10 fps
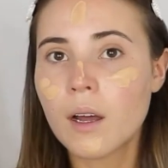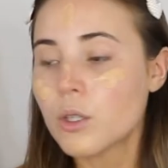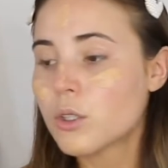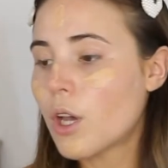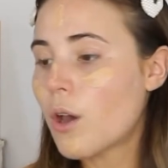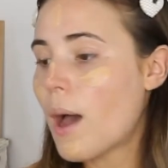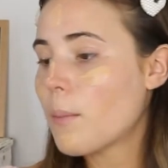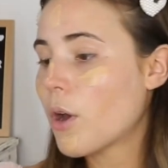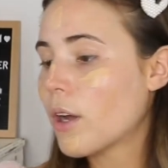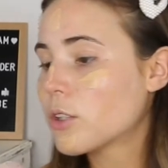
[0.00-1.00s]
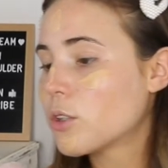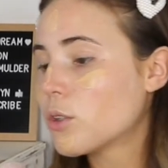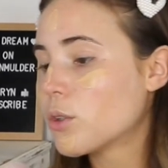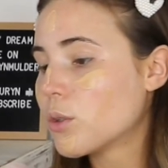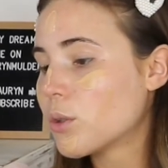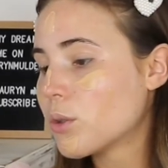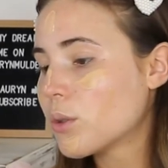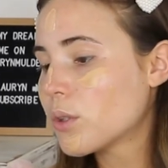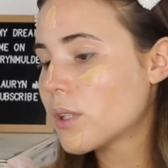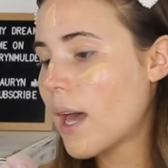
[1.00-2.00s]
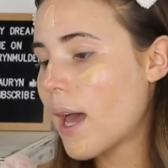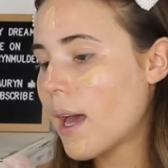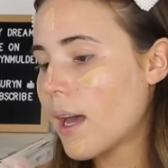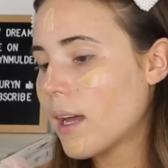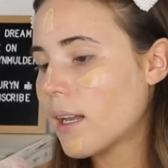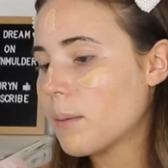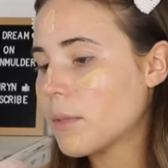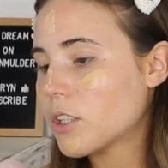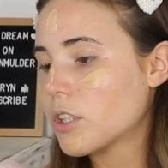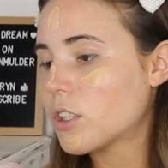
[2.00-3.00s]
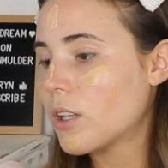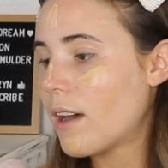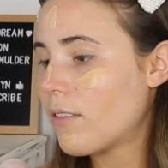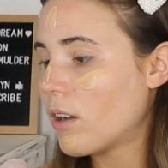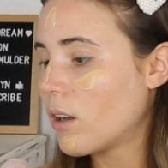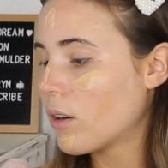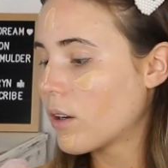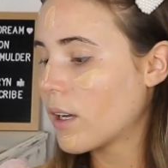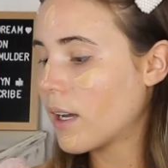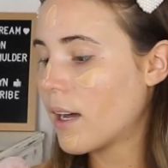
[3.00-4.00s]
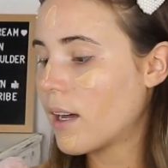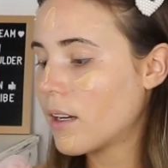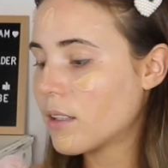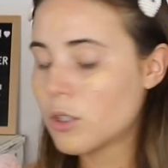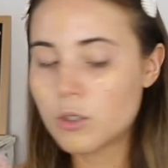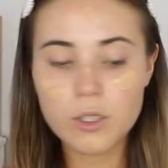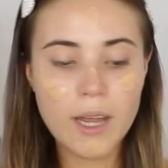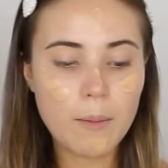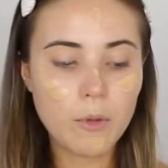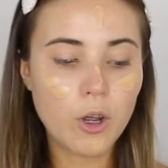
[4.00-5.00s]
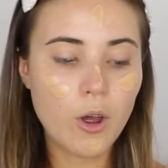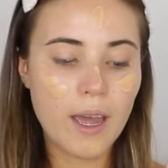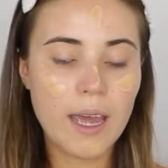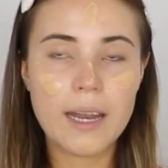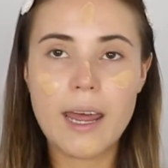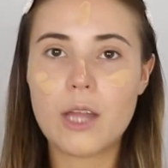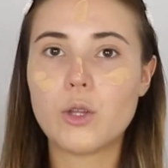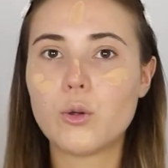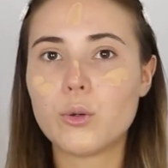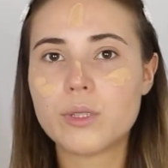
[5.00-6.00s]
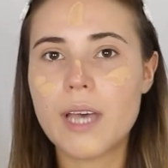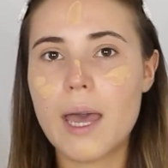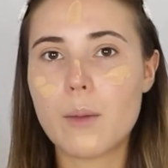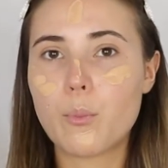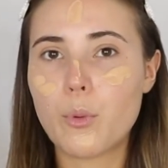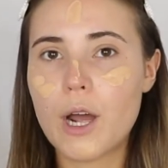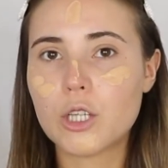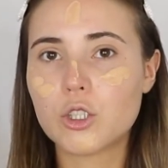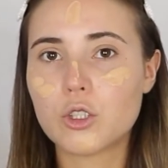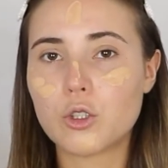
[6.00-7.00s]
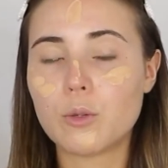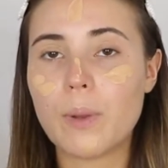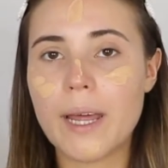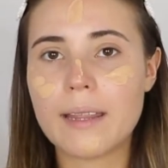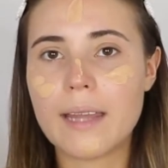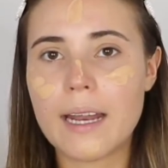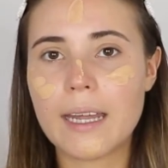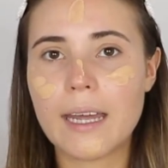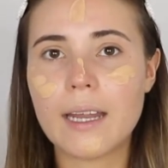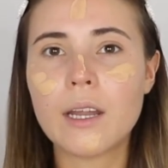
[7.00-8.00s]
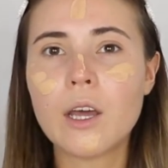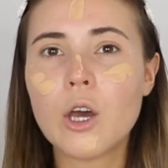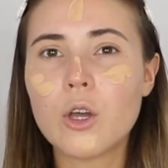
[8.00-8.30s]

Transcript: So I'm going to use let me just have a look here. So today I'm going to go ahead and use a brush to blend that in.